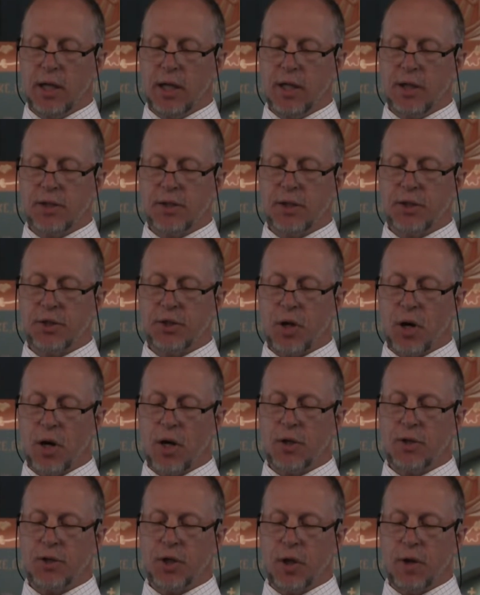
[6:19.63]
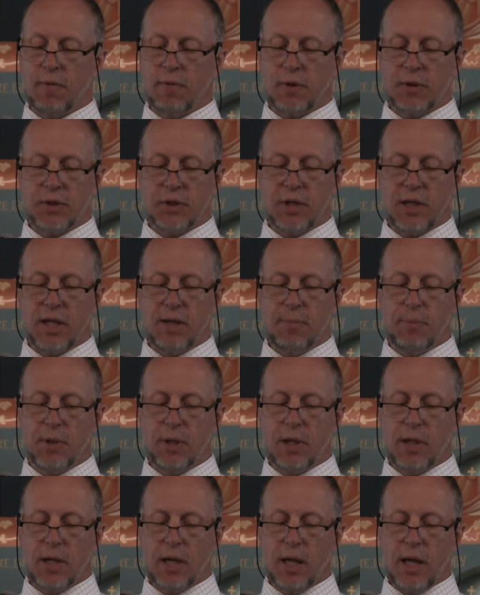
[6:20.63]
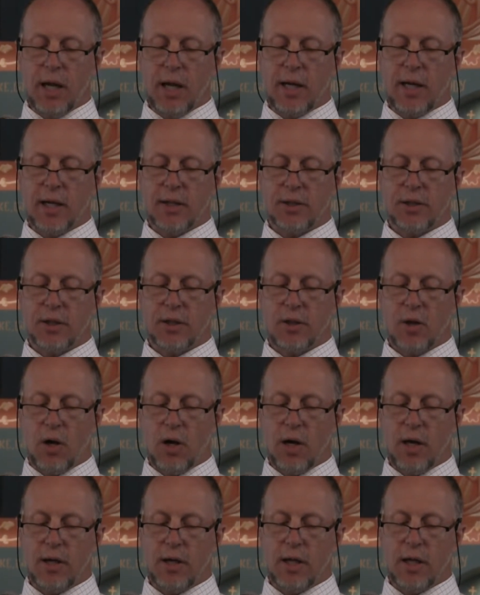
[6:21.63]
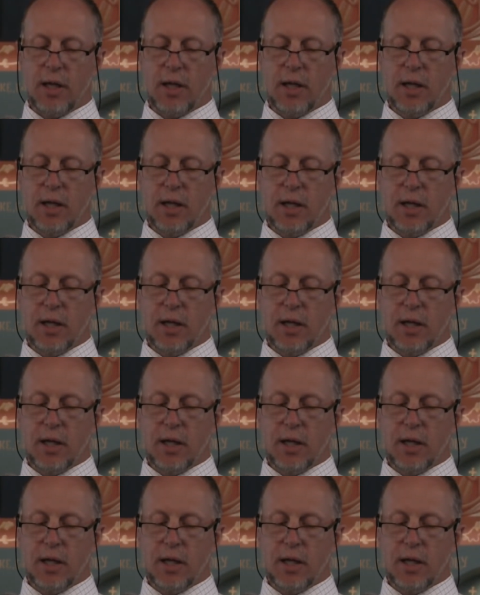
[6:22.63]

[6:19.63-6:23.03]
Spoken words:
He's in charge over sleep, and as God,